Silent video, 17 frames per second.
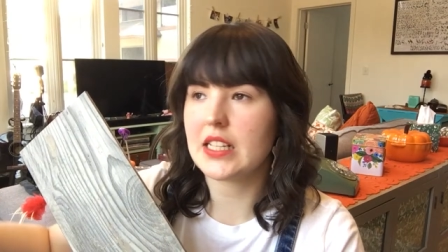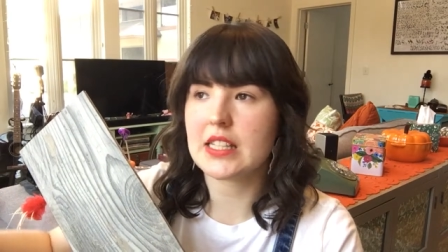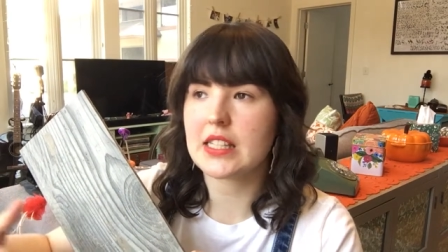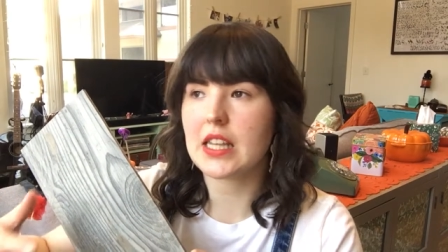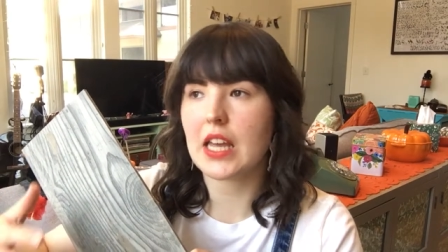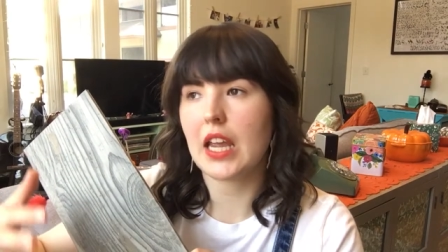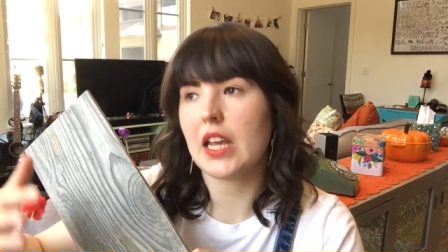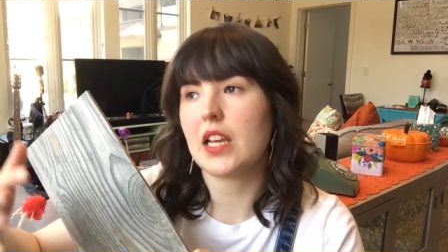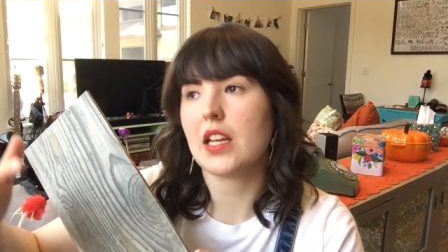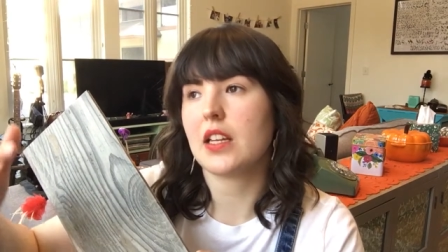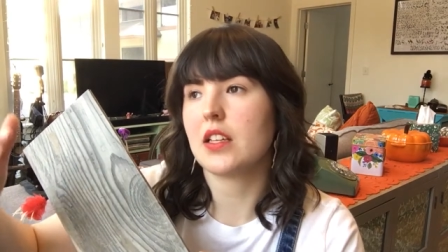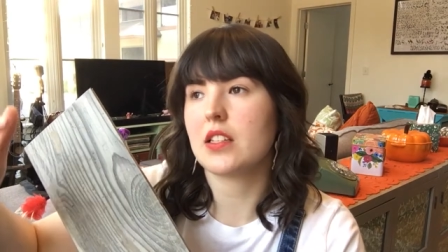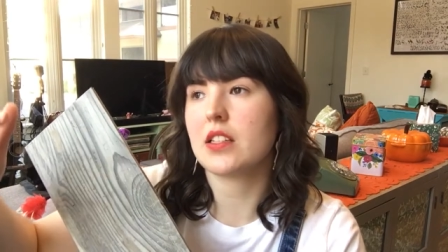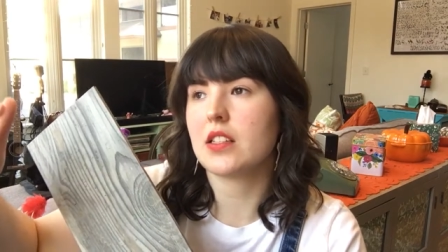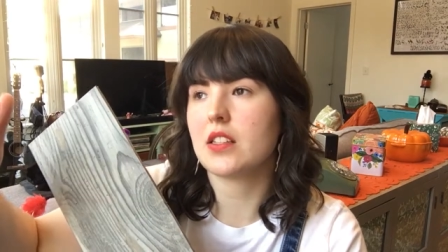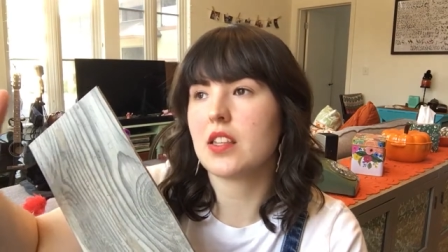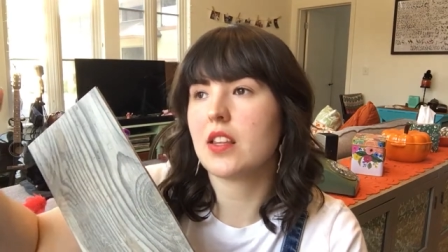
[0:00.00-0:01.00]
It's like
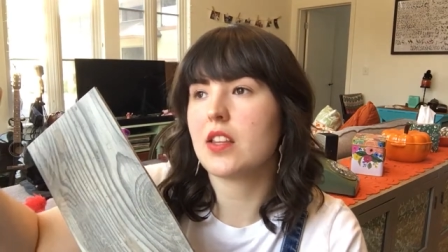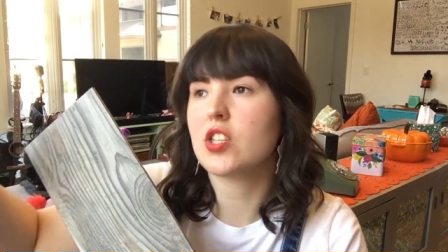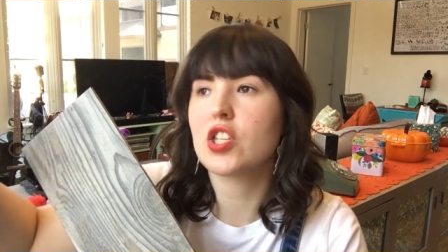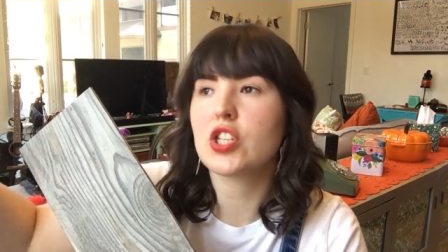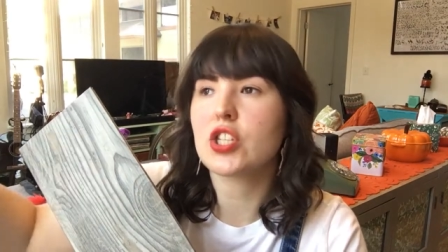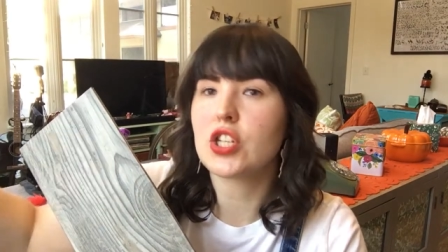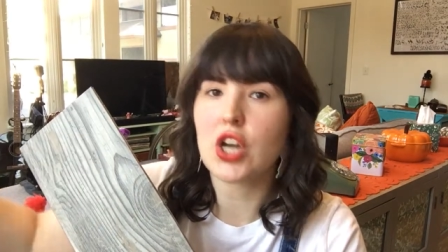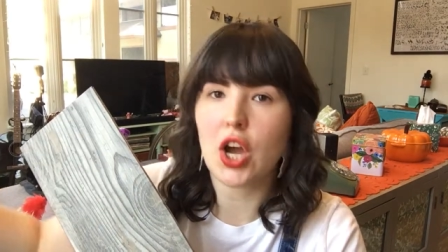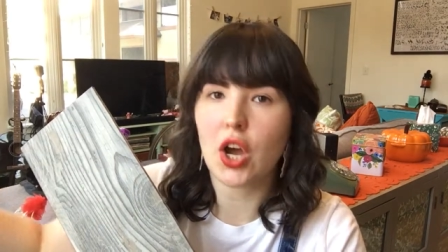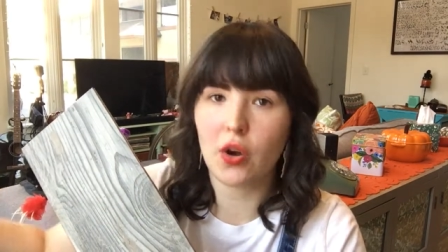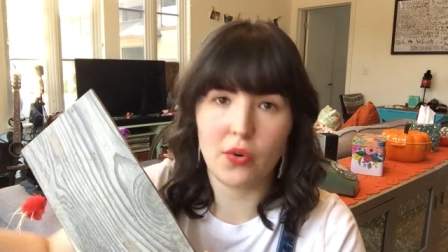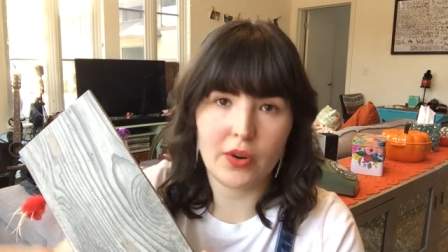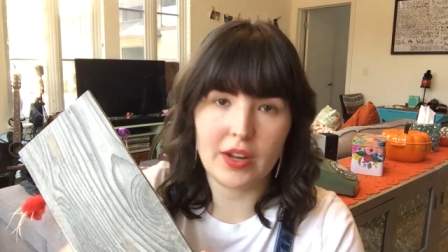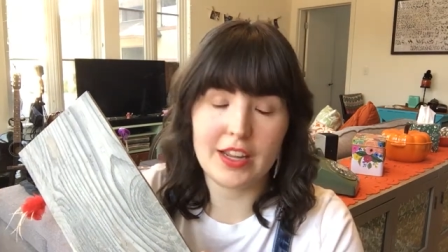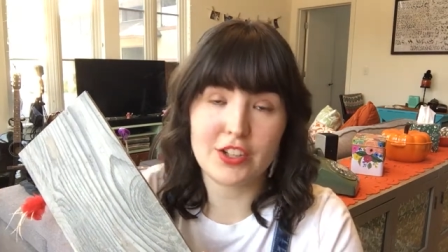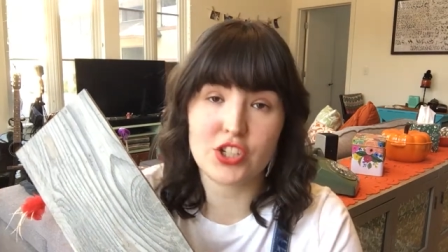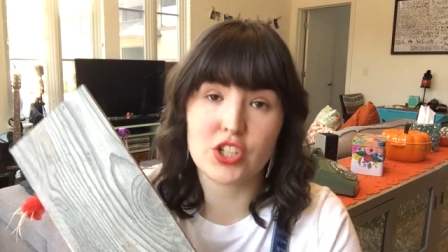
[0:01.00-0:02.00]

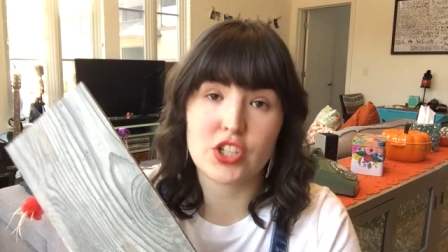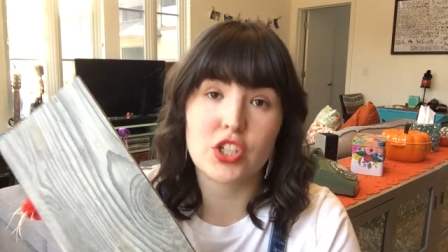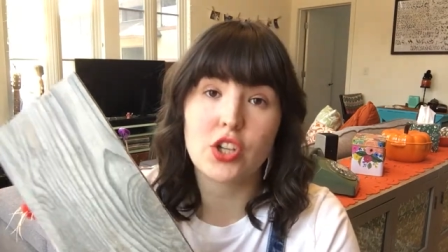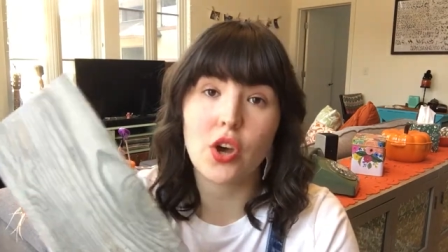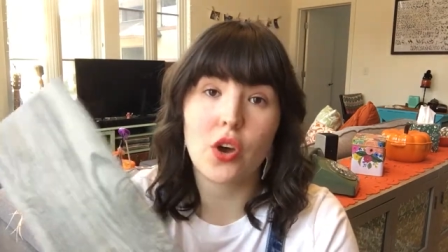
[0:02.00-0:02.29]
snow. It just